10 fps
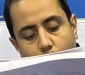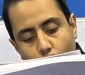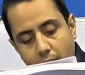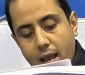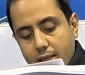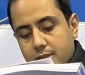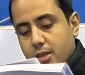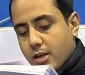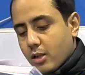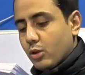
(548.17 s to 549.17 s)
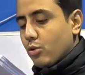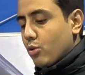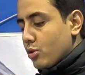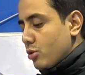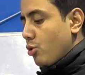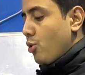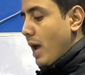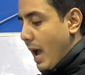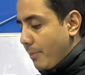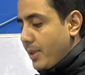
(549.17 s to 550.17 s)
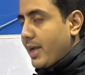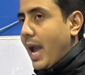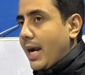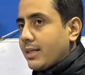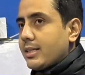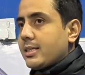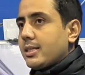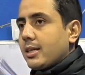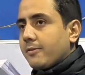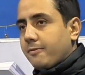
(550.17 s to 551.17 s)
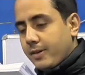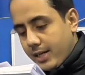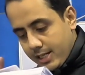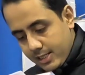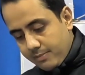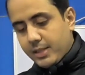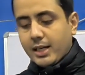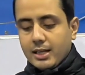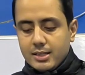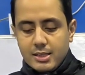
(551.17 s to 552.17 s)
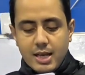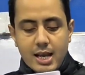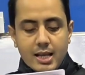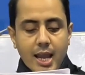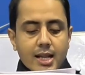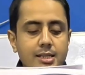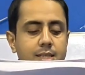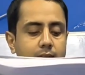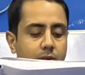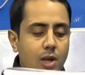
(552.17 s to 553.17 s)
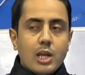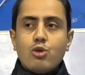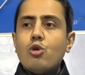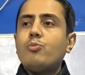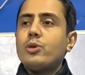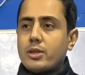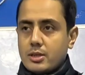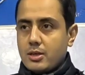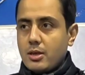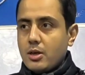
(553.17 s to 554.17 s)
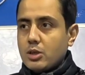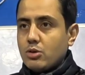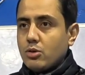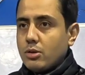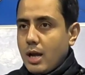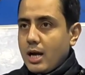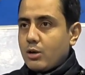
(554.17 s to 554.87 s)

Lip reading: Whereas those who have the characteristic of, again, something else, can generally cope with it. So there